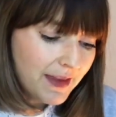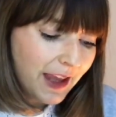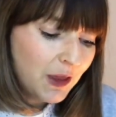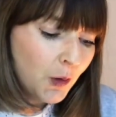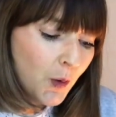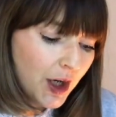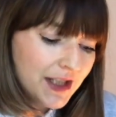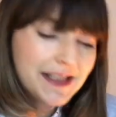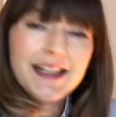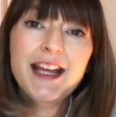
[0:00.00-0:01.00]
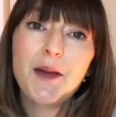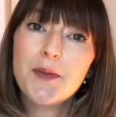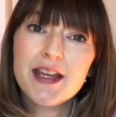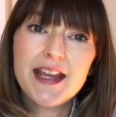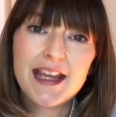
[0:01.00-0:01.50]
The Word
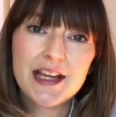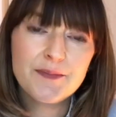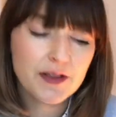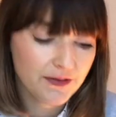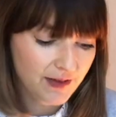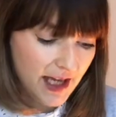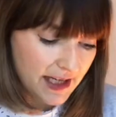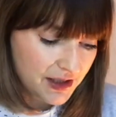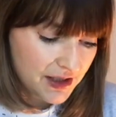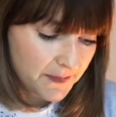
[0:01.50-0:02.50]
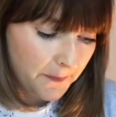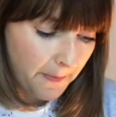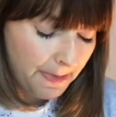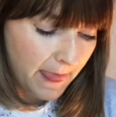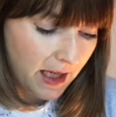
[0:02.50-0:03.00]
became flesh.
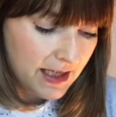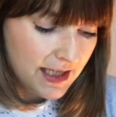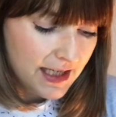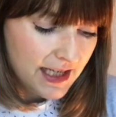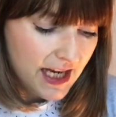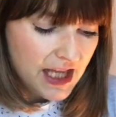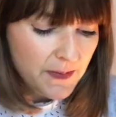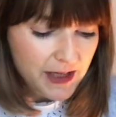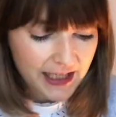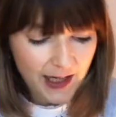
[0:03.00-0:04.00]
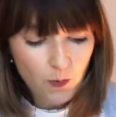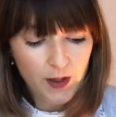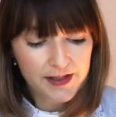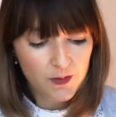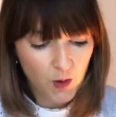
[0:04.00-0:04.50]
In the beginning
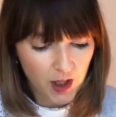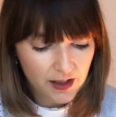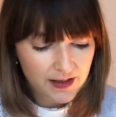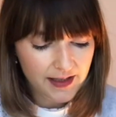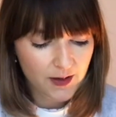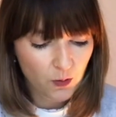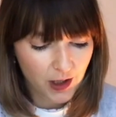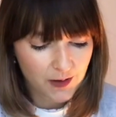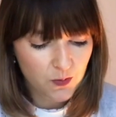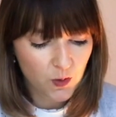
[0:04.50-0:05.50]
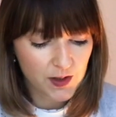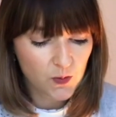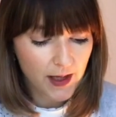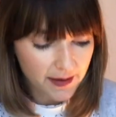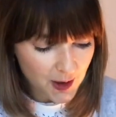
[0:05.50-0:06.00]
was the Word, and the Word was
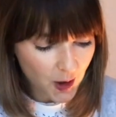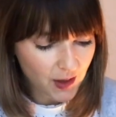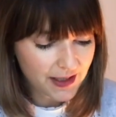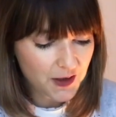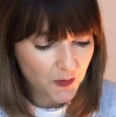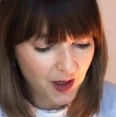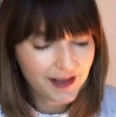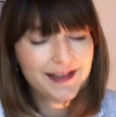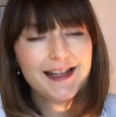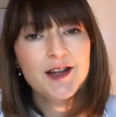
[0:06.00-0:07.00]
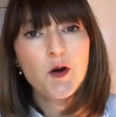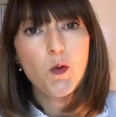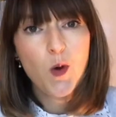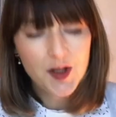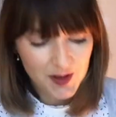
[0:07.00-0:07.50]
with God, and the Word
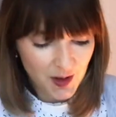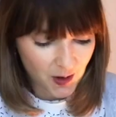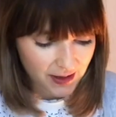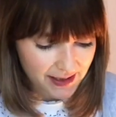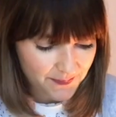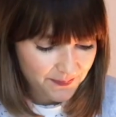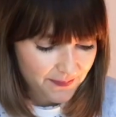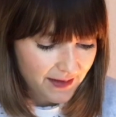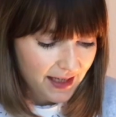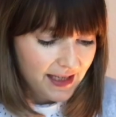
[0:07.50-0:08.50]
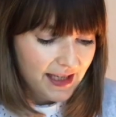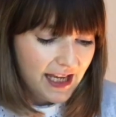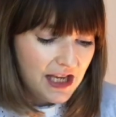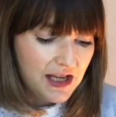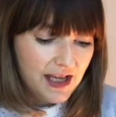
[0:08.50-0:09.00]
was God.
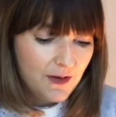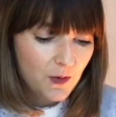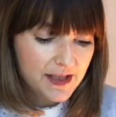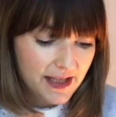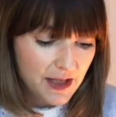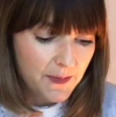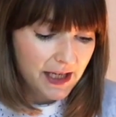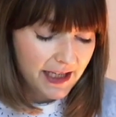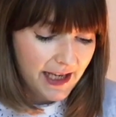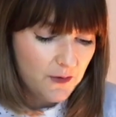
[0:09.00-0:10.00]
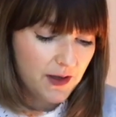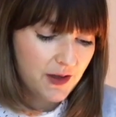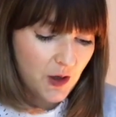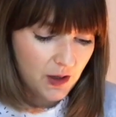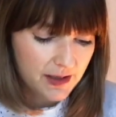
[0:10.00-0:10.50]
He was in the beginning with
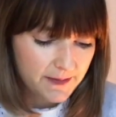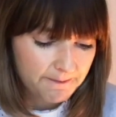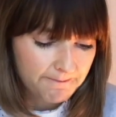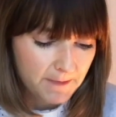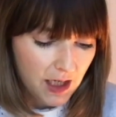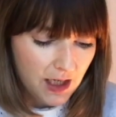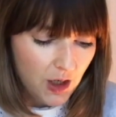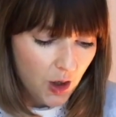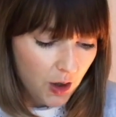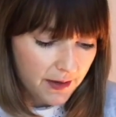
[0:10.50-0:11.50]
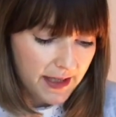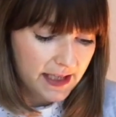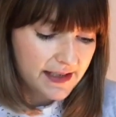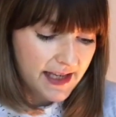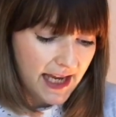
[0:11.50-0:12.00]
God. All
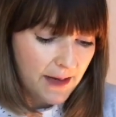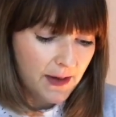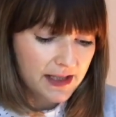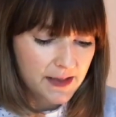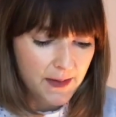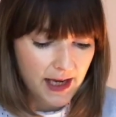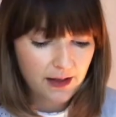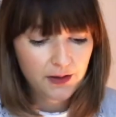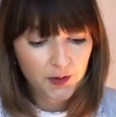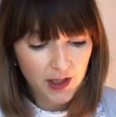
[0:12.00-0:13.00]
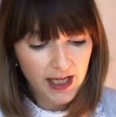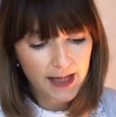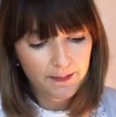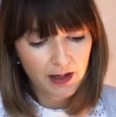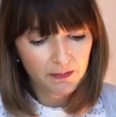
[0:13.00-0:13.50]
things came into being through
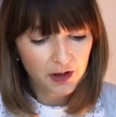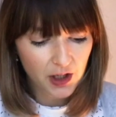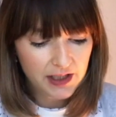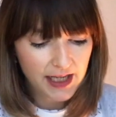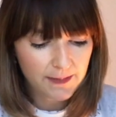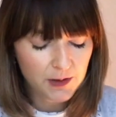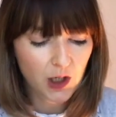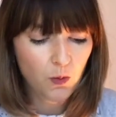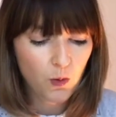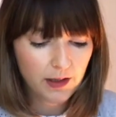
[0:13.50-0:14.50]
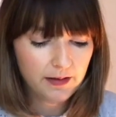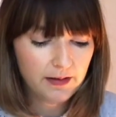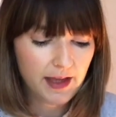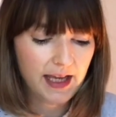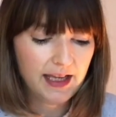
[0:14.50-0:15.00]
him, and without him not one
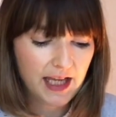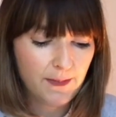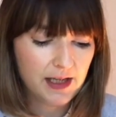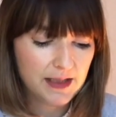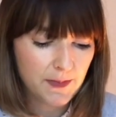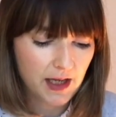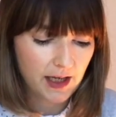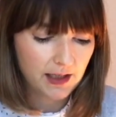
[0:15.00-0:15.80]
thing came into being.